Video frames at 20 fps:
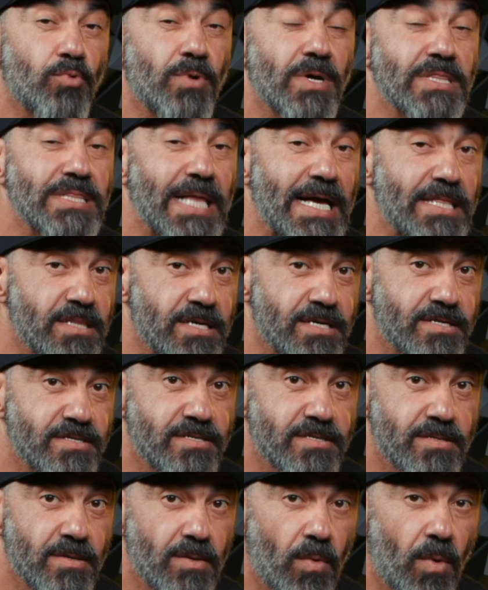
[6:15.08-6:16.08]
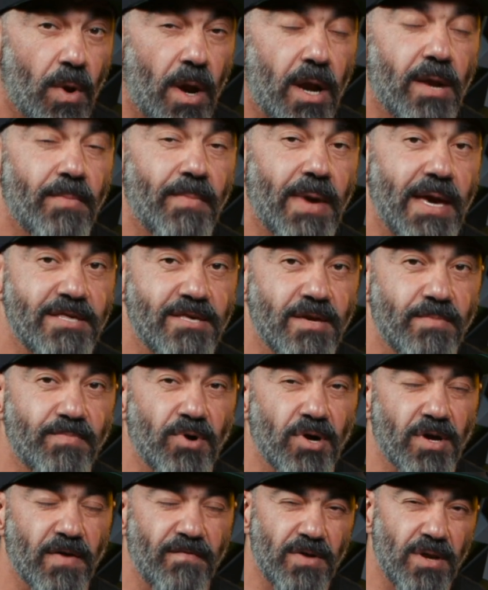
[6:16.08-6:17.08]
Relentless. What an amazing
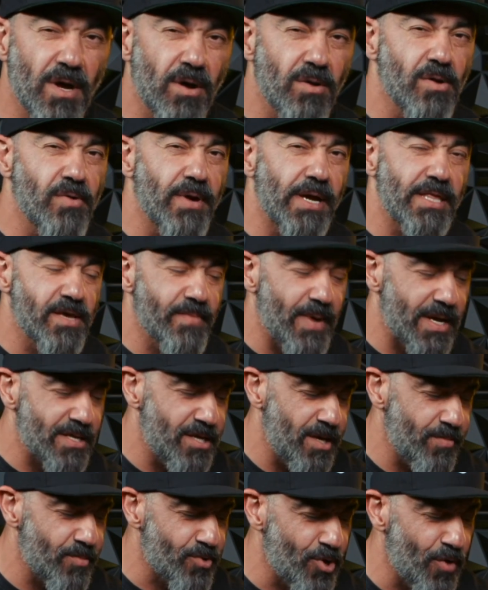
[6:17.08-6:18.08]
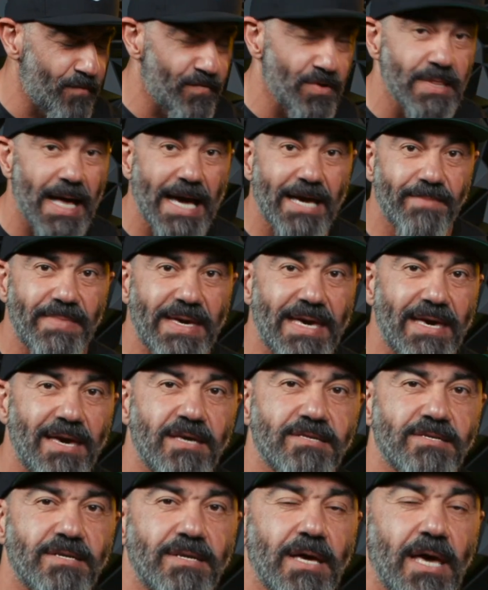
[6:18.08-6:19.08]
book. If you don't know anything about Tim Grover, like me,
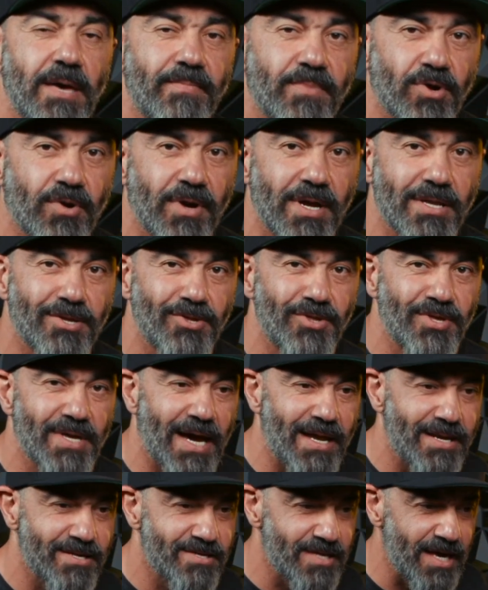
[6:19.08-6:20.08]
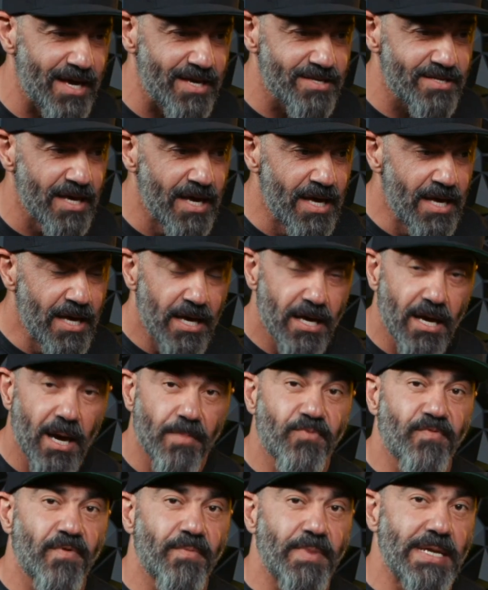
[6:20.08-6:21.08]
he's an immigrant to the United States,
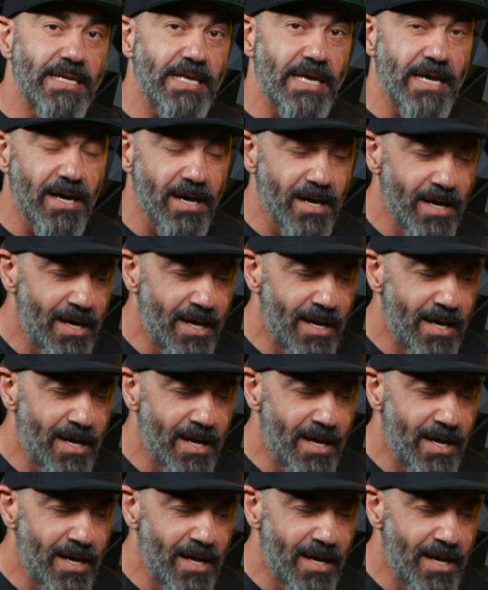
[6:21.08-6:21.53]
comes from India,